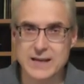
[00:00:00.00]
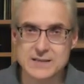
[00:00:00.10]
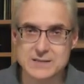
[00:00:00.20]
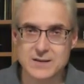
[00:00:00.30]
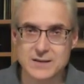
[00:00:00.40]

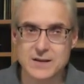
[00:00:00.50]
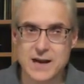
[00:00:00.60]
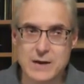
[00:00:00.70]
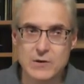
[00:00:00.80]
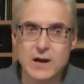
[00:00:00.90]
us on
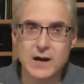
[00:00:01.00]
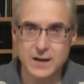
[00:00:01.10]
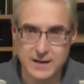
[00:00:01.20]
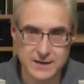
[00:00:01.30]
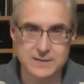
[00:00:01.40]
our
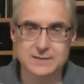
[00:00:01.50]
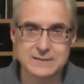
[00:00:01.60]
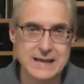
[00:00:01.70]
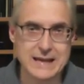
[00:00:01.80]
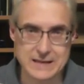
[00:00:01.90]
ugh
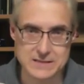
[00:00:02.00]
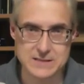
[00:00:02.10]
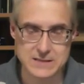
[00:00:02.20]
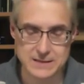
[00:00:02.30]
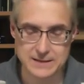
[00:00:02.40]
days.